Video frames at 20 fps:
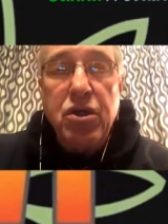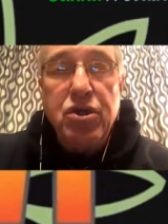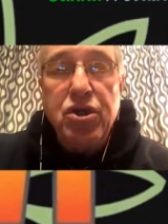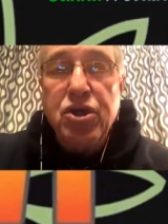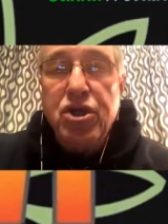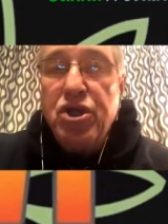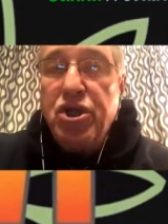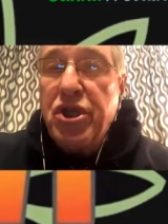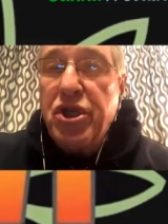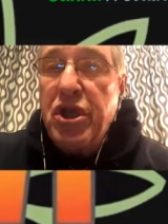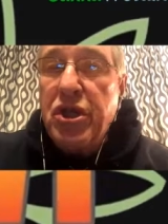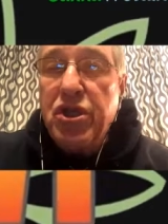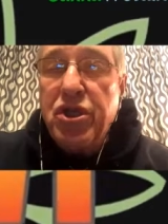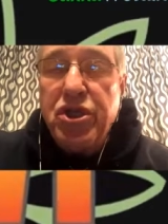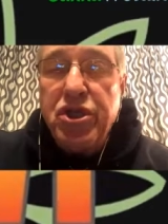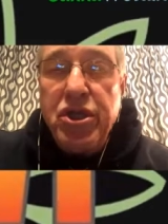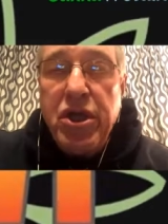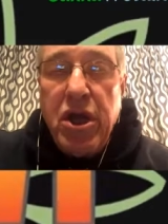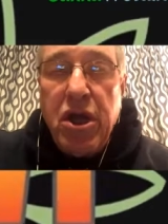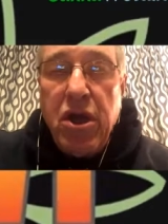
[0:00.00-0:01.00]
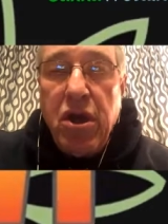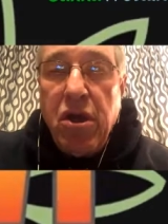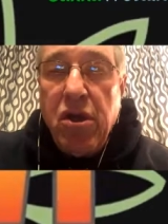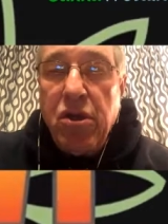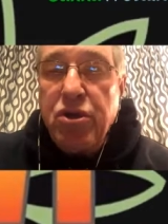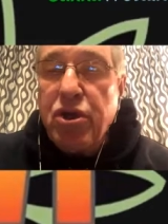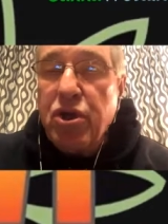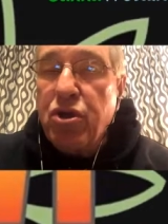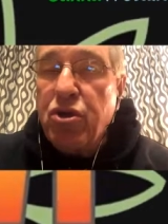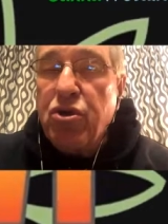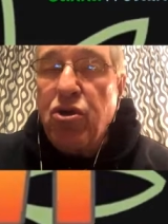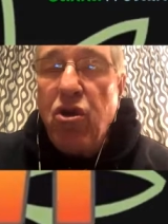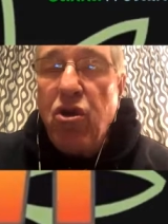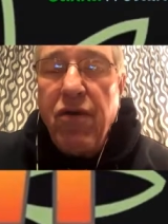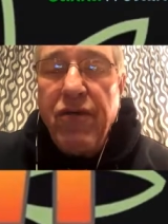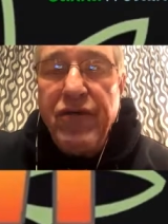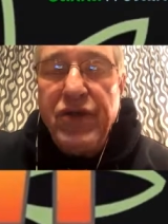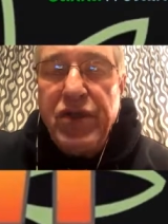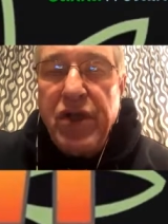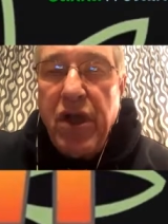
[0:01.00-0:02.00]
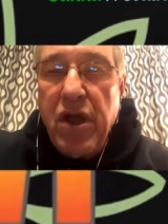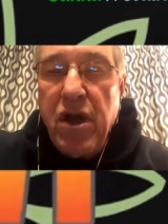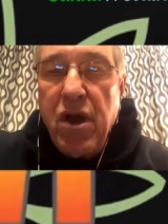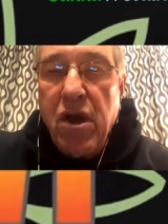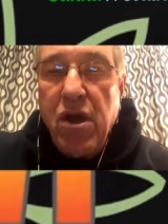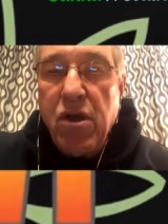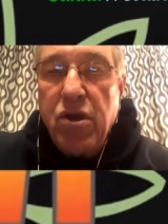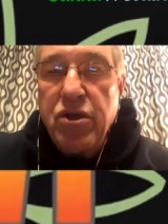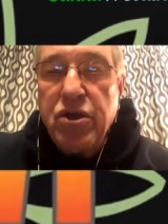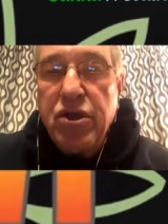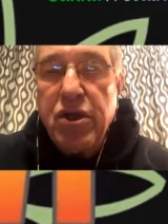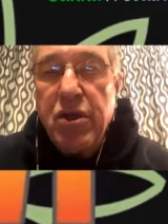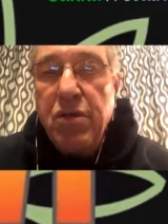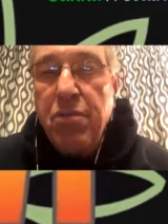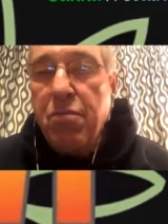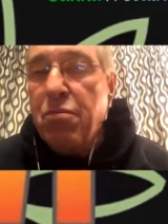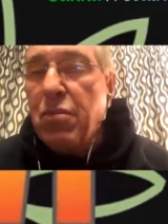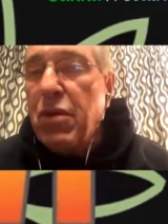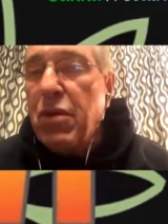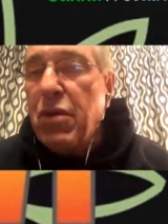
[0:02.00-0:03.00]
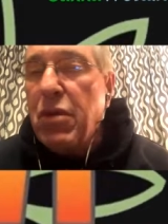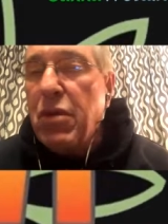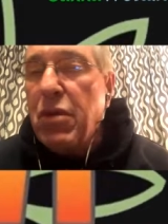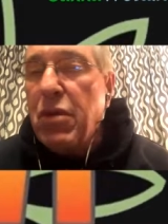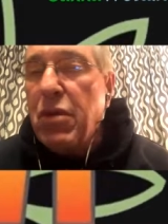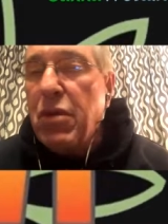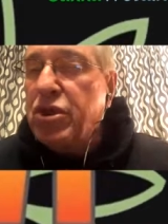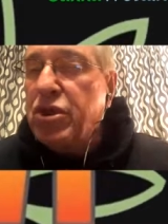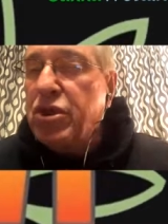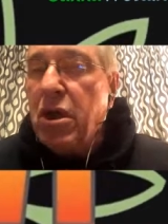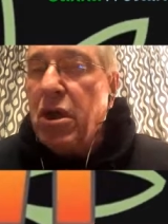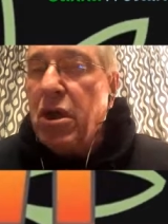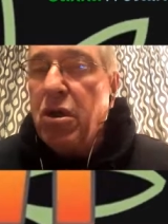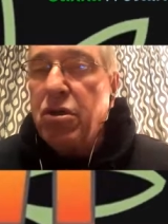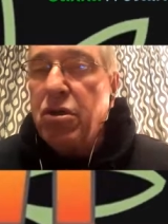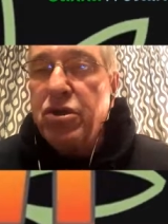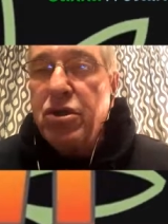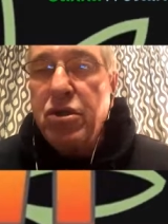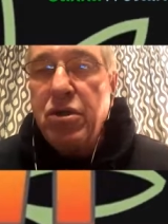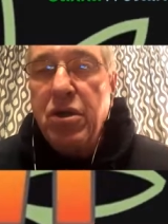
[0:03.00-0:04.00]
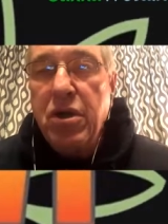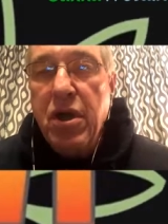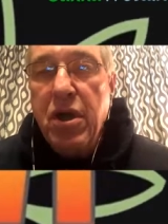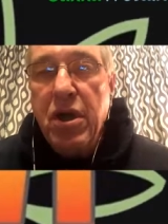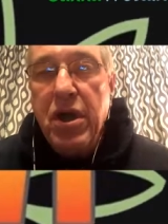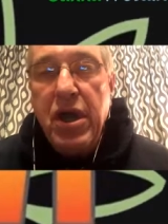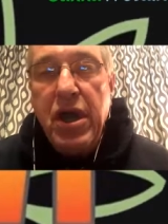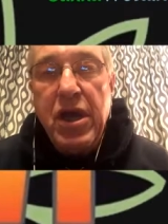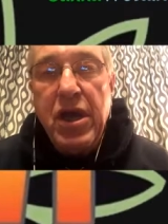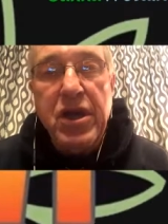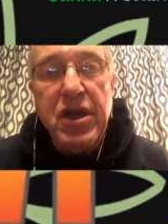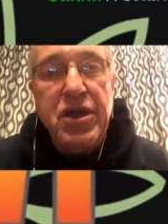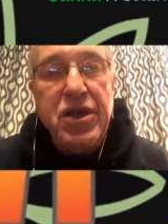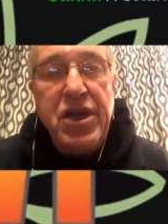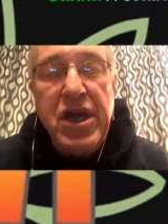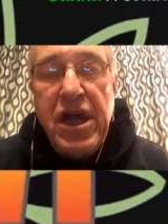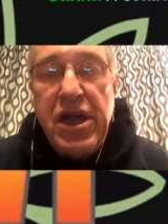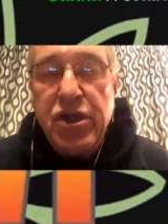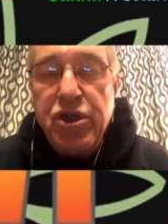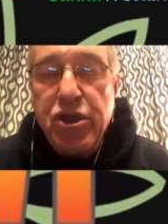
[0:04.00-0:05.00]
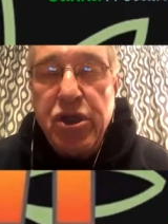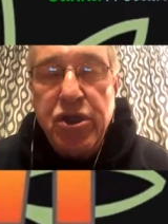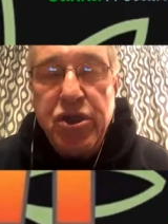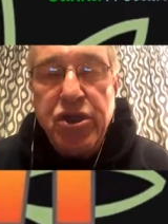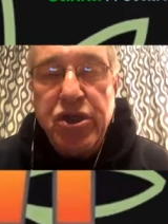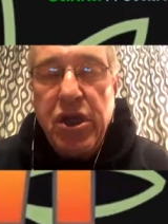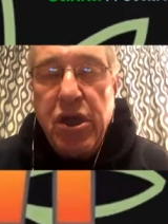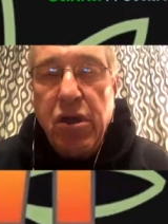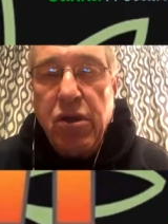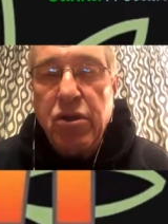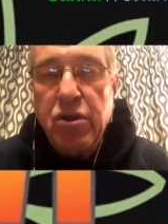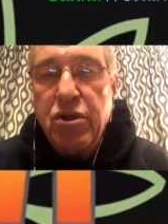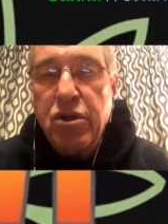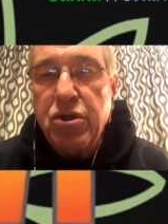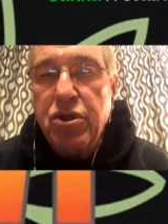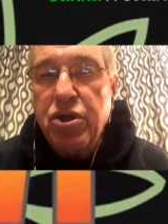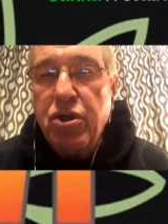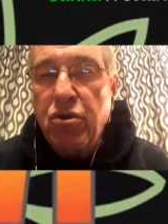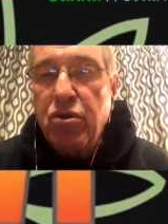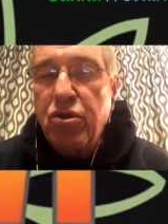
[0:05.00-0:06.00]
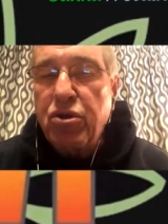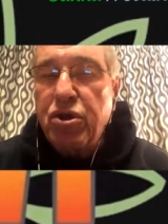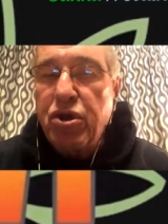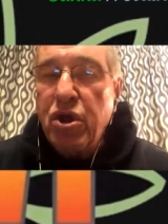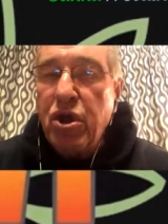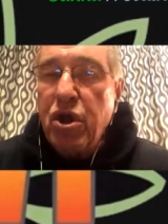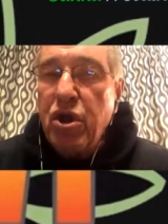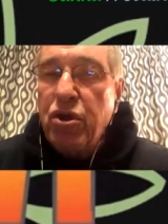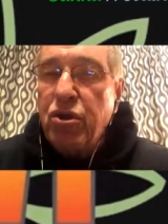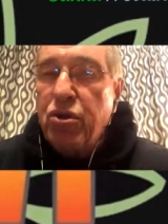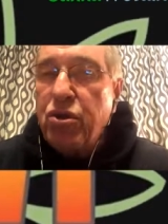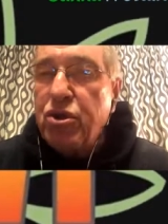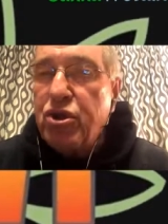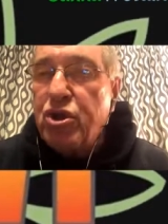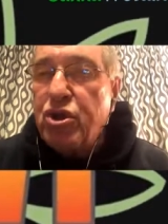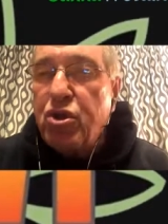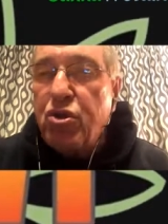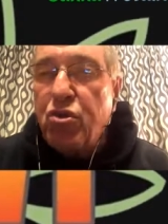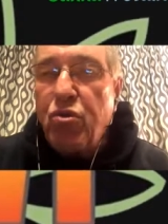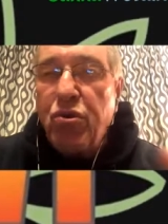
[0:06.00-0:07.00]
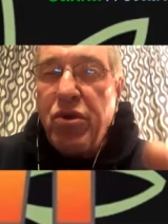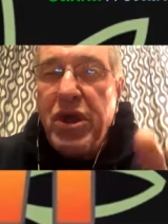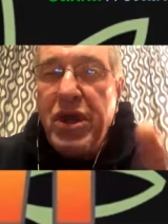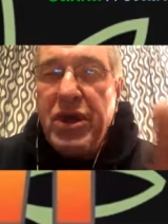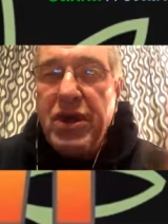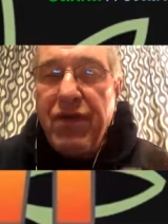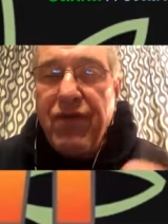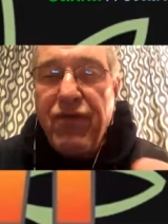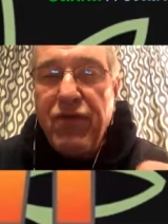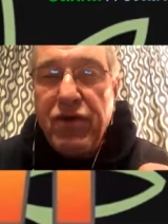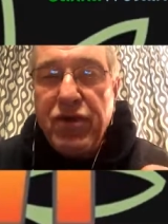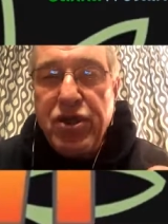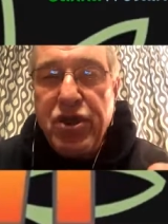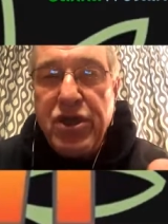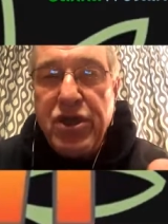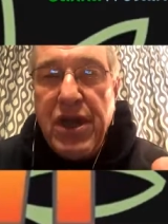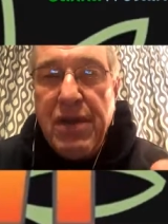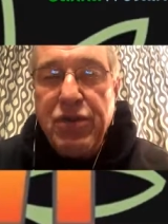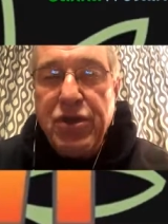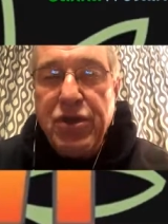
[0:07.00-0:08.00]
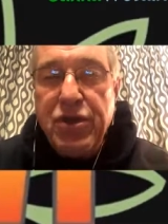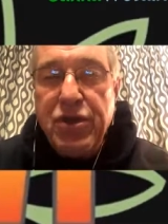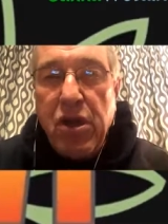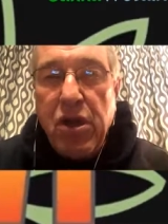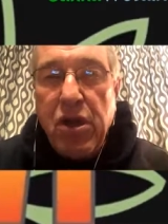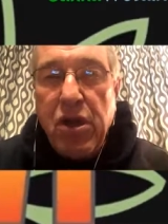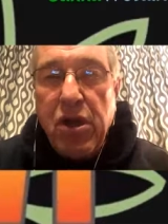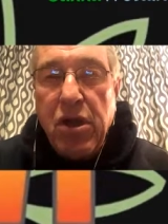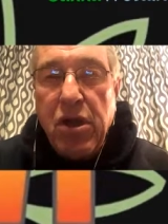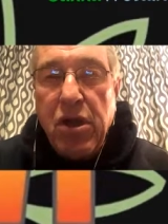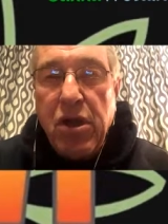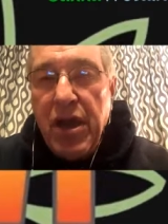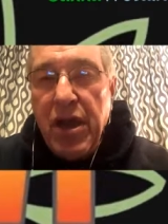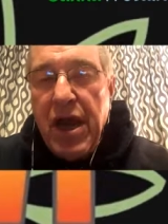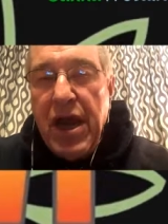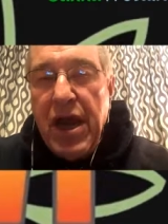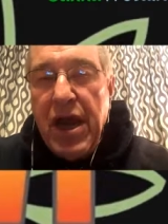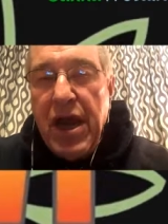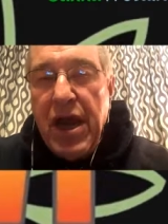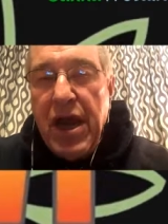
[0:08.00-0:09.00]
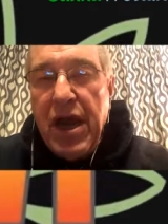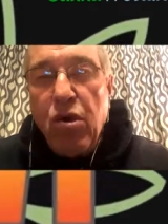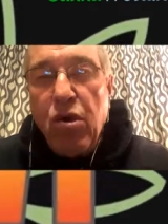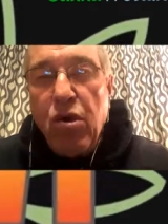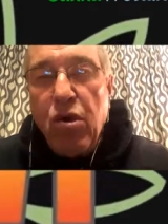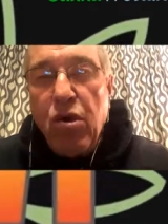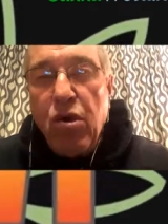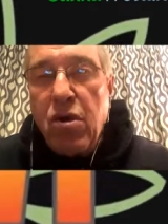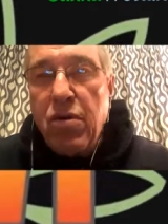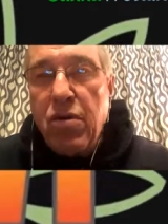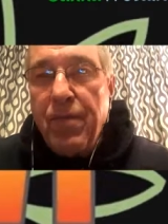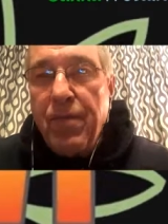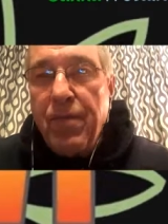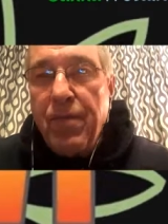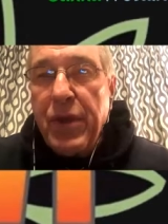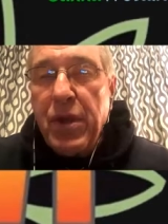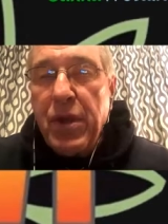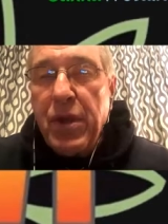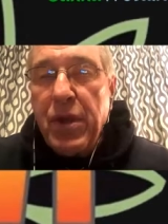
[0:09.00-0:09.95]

skin cells and nerve cells and muscle cells and intestine cells. And so there's three different stem cells, and those are